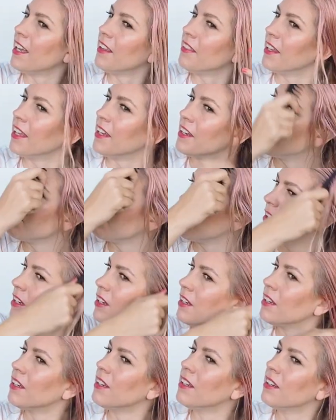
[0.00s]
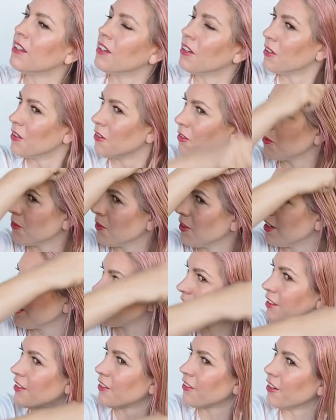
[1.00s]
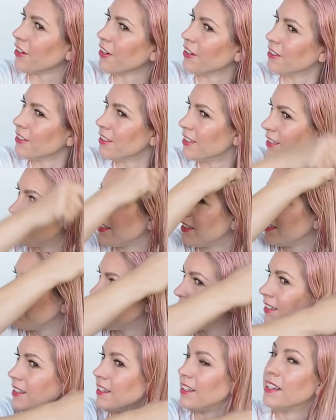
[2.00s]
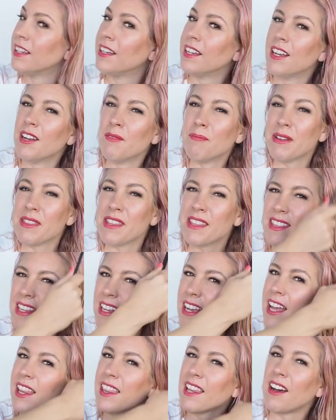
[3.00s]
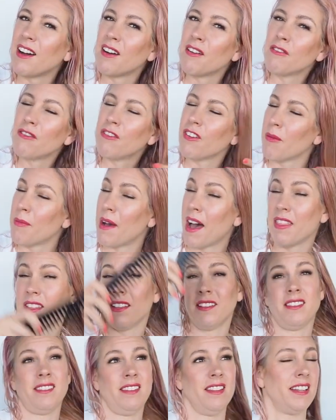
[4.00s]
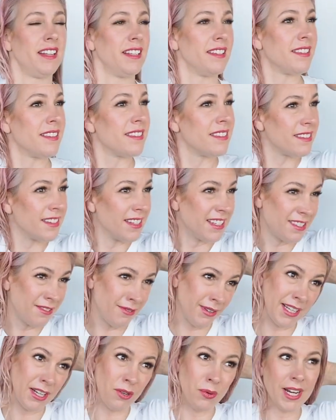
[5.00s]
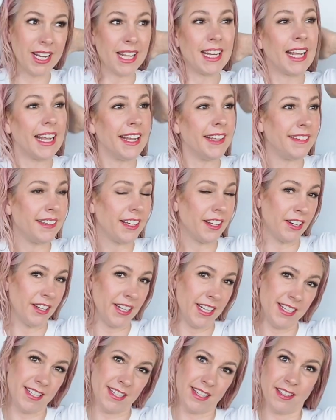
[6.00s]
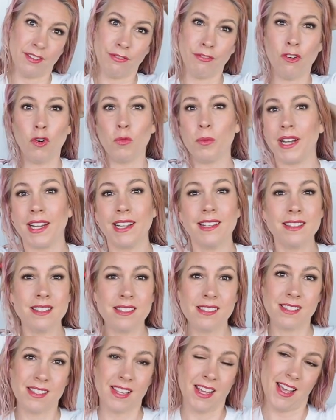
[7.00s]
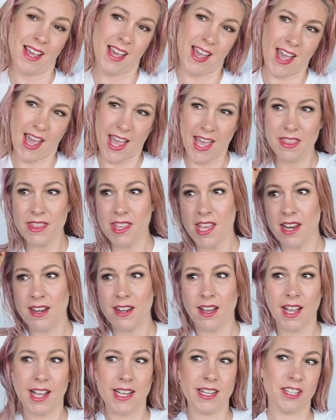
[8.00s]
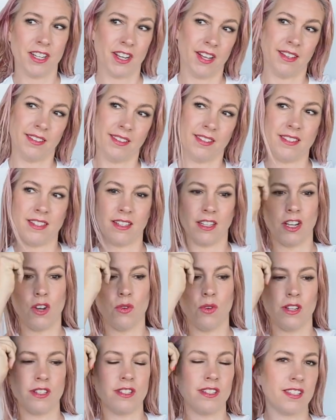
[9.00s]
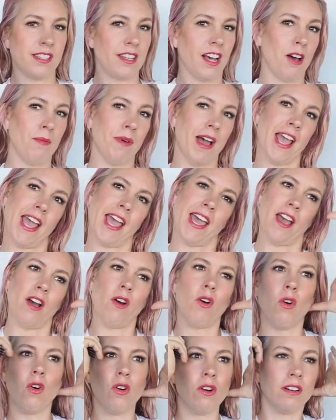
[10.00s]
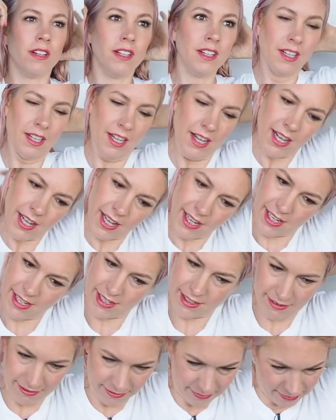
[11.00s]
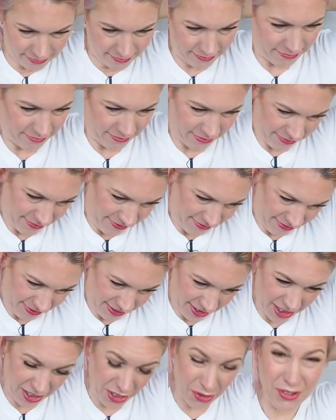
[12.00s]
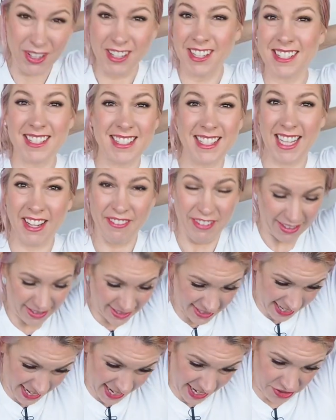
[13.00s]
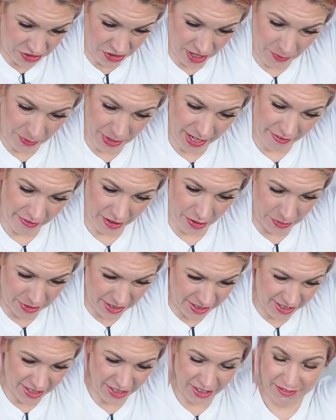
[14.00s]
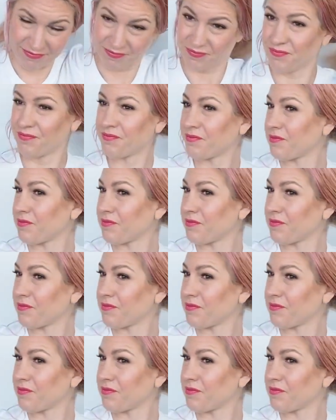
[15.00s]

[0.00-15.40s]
and then work through. But the thing I love about this is that it's really quick and easy. I don't need to, it's 4 minutes. And then I just go on to style my hair or go on and just leave it to air dry, whatever I want to do.